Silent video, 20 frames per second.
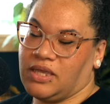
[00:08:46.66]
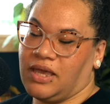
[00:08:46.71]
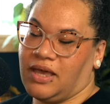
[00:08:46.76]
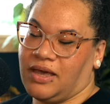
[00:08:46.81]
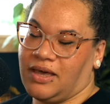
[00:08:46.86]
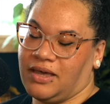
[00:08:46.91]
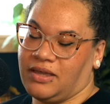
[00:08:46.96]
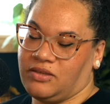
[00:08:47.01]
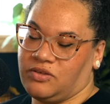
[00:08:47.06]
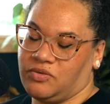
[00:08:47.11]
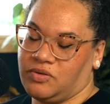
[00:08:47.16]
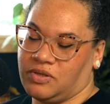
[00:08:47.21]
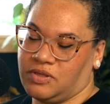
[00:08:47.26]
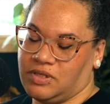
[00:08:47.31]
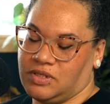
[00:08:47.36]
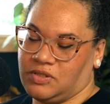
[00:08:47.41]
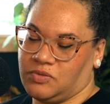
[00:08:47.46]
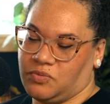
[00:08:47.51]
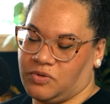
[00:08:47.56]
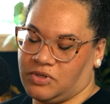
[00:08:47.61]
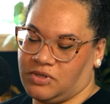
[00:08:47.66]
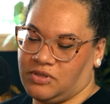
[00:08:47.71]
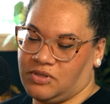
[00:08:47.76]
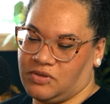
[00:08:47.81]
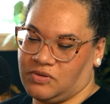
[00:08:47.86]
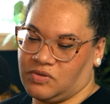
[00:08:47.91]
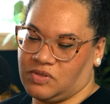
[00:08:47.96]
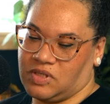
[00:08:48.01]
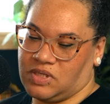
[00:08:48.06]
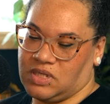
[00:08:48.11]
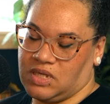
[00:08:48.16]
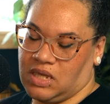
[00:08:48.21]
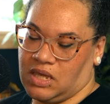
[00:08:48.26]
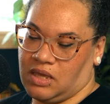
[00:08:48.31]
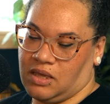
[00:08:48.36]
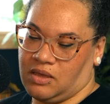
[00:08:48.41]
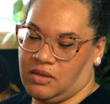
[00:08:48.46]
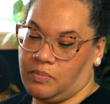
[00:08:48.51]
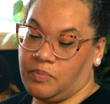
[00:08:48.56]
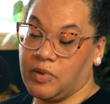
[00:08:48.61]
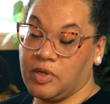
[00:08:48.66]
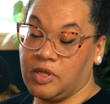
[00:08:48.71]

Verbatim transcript: Yeah, I do at least one of those a day,